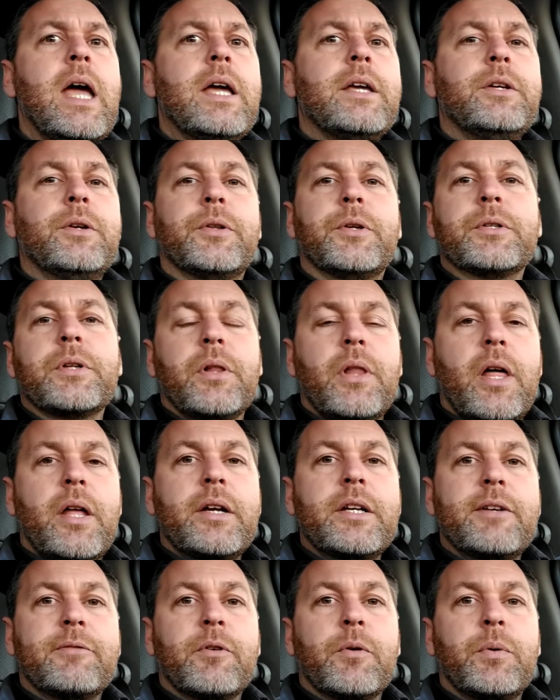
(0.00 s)
You know, there's a lot
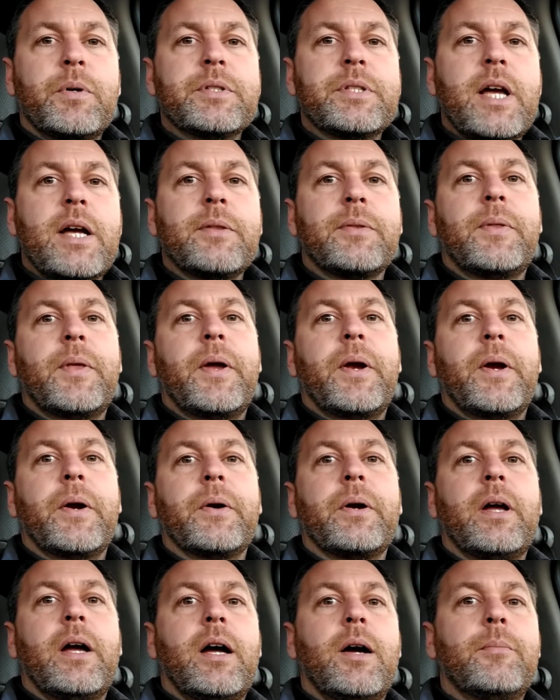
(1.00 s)
of different ones out
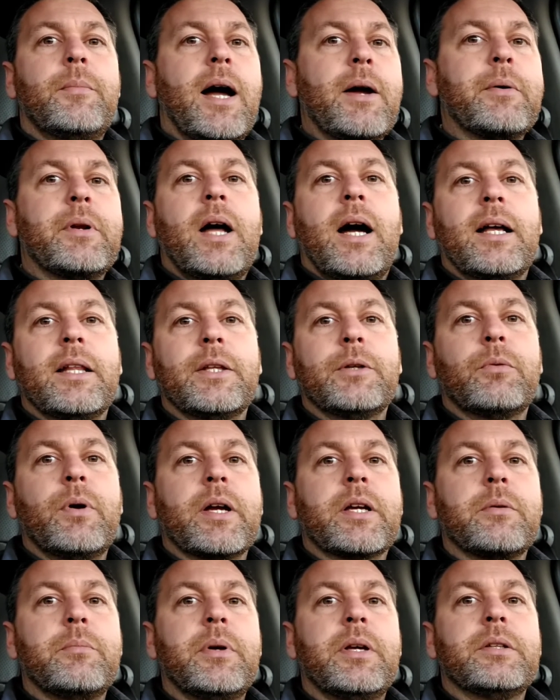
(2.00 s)
there. Um, I would highly
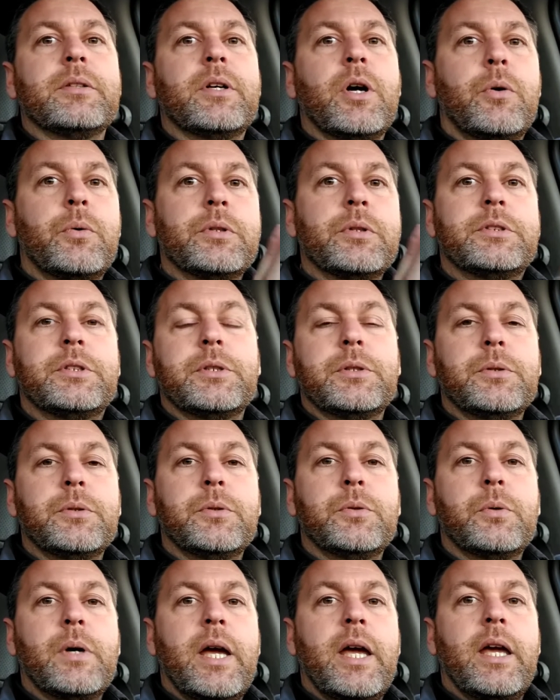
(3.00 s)
recommend going
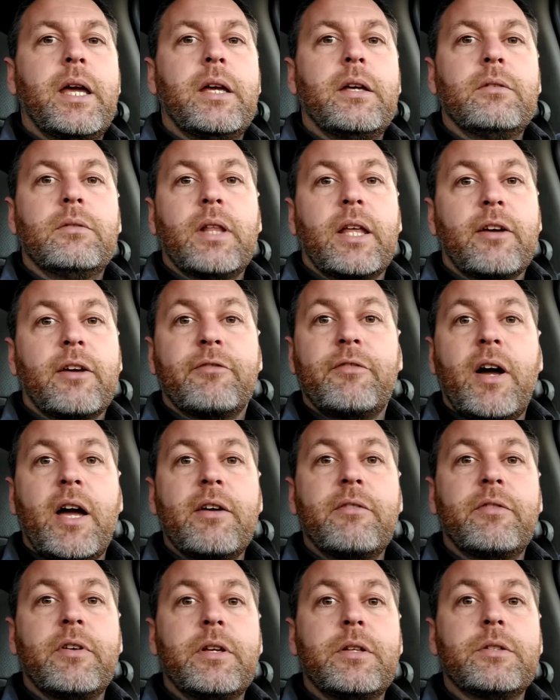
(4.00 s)
to a like a
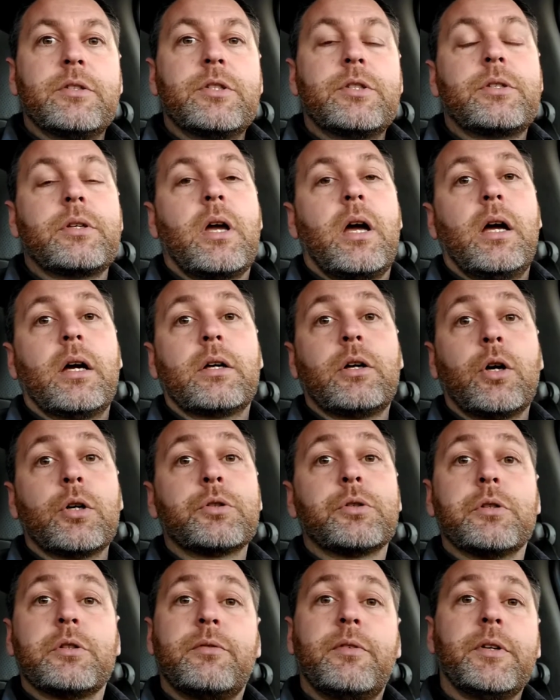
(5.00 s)
five inch uh,
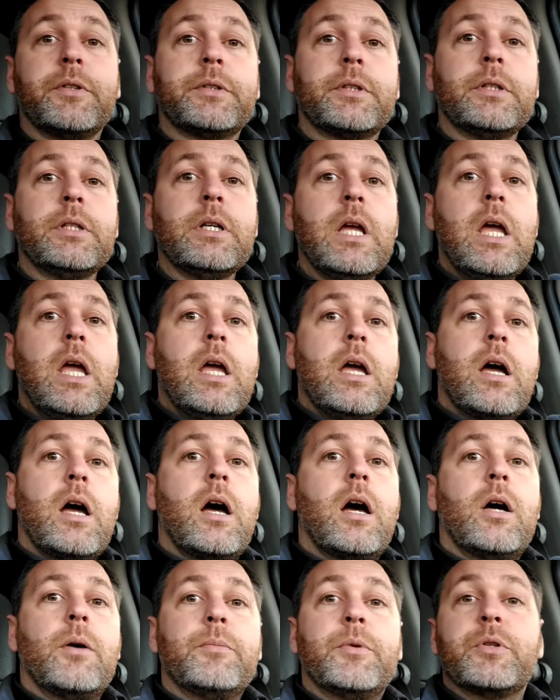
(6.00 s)
cartridge filter
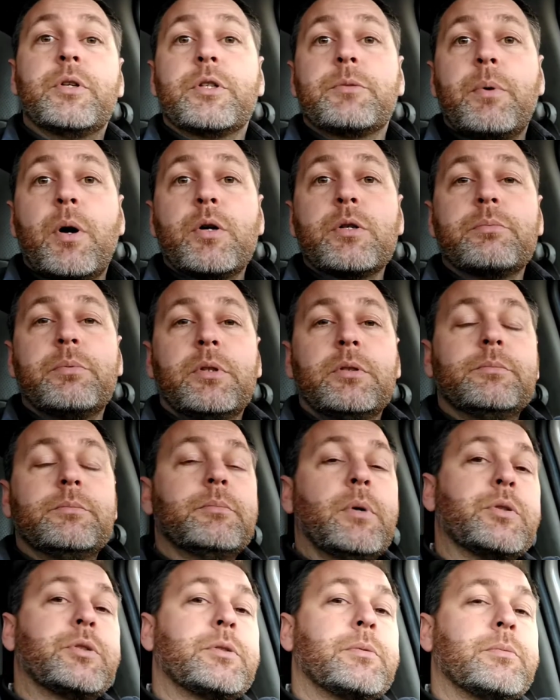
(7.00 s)
um, they're disposable.
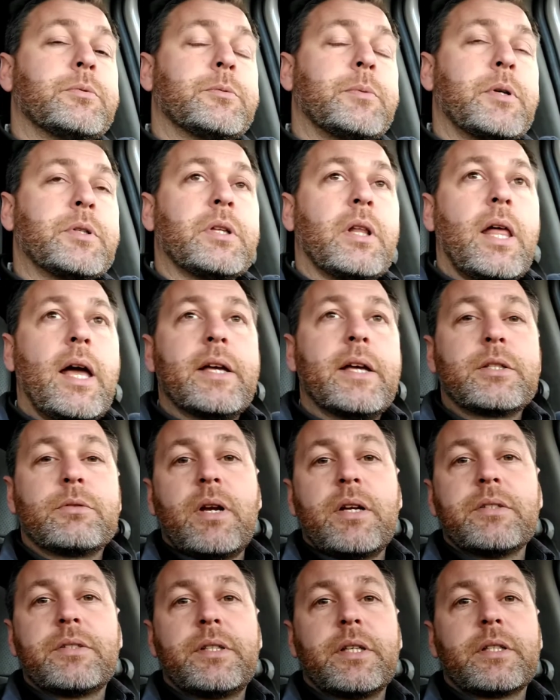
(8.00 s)
Most supposed to last
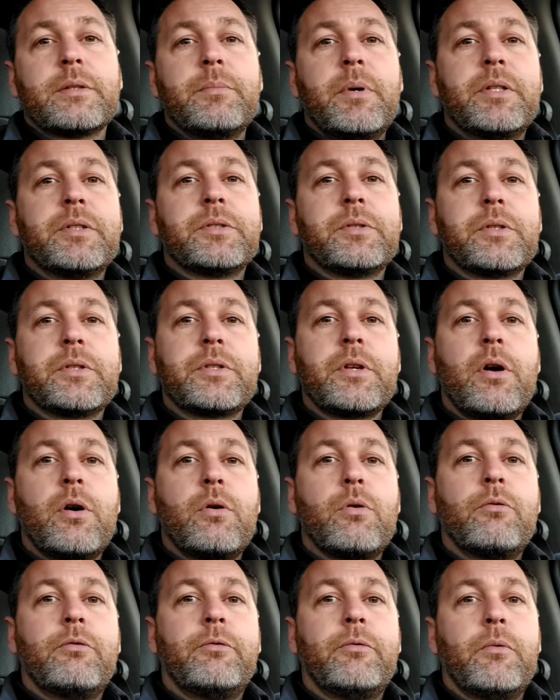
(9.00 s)
around six months or
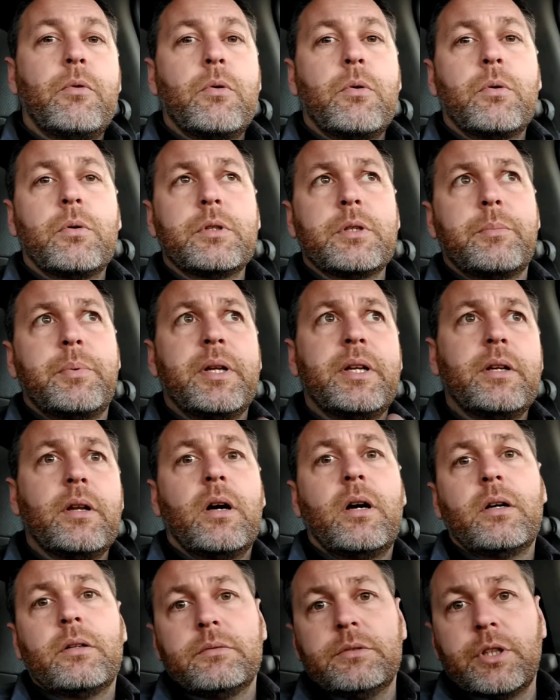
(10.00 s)
so, for depending
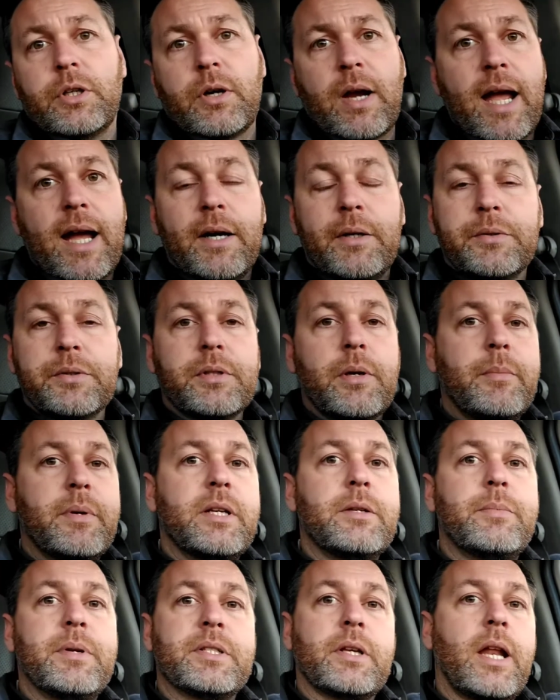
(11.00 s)
on your house. I mean, it
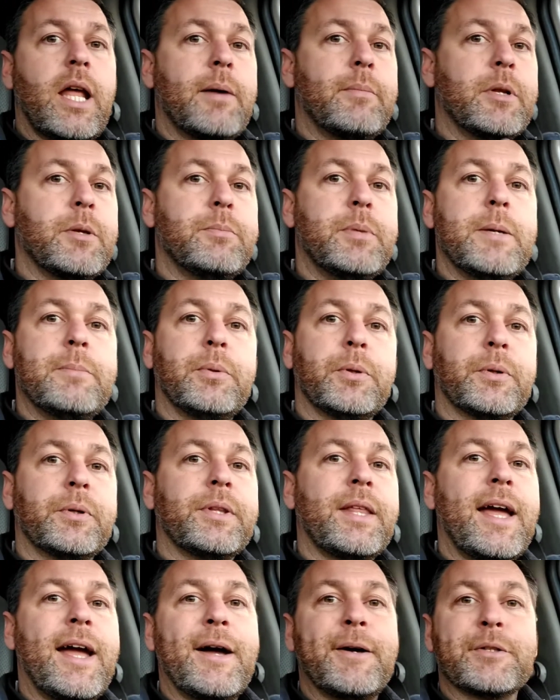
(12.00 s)
depends on how many people are in
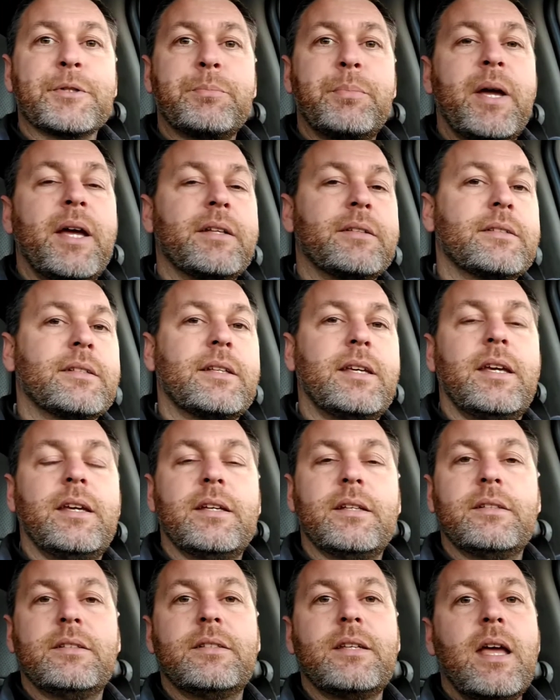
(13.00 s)
the house, pets,
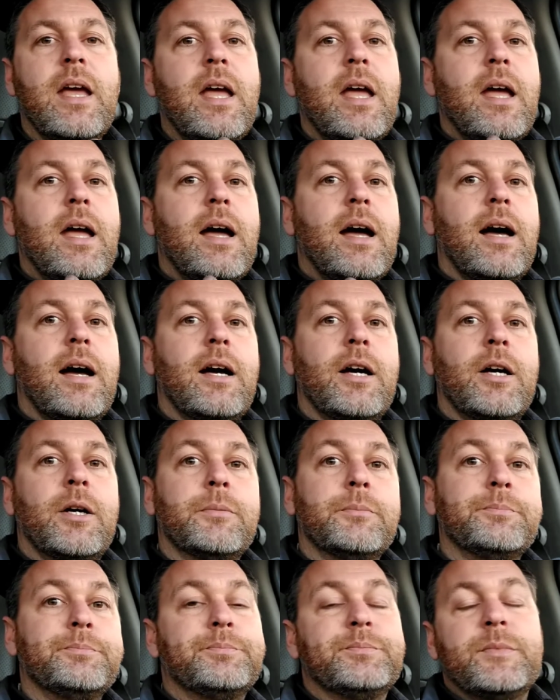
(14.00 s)
kids,
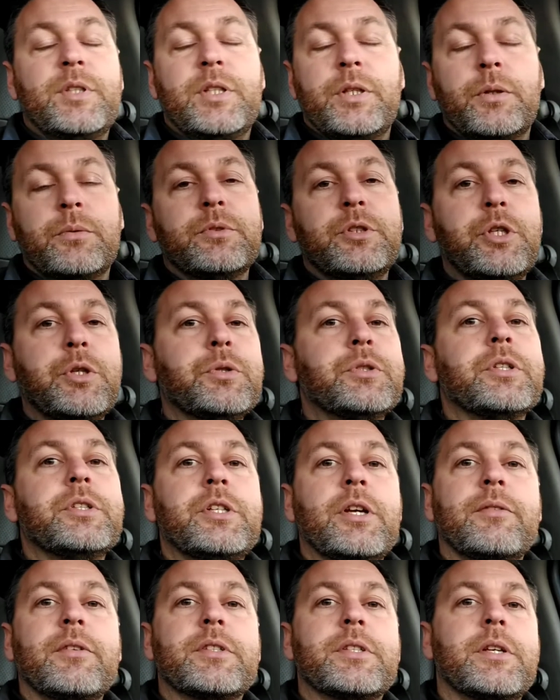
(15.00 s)
um, you know,
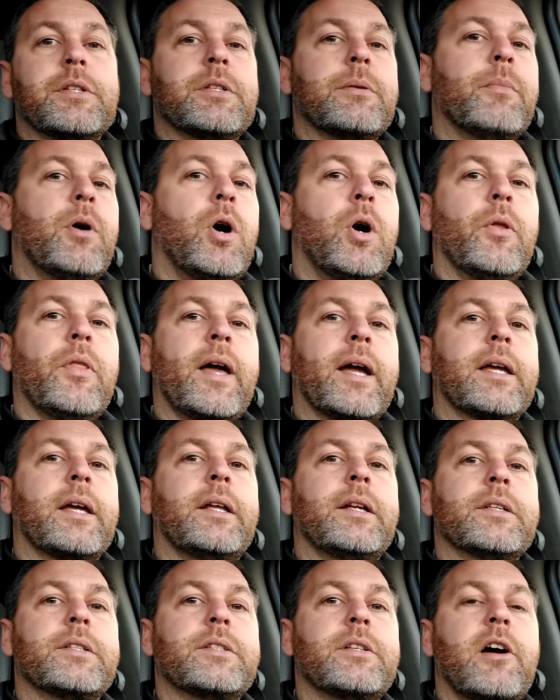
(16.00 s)
usage of the system, all that
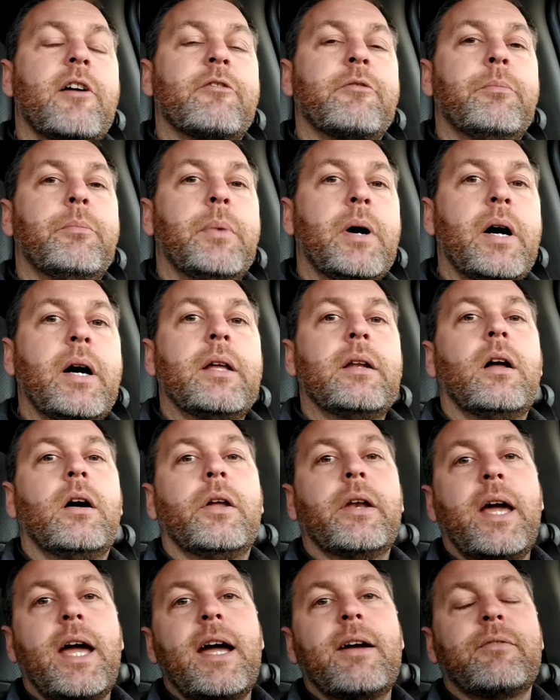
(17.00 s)
kind of stuff. But
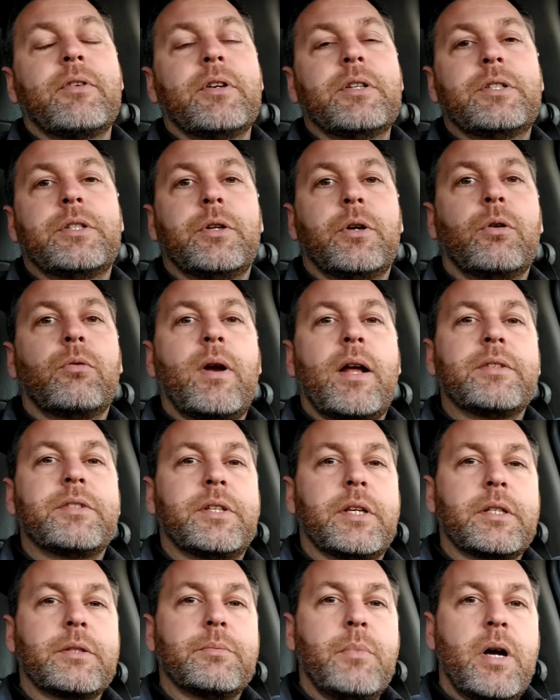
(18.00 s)
on average, they're around
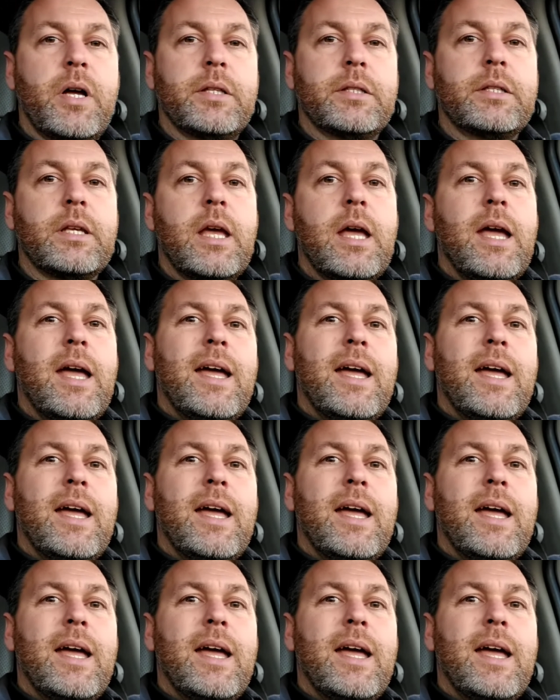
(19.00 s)
six months.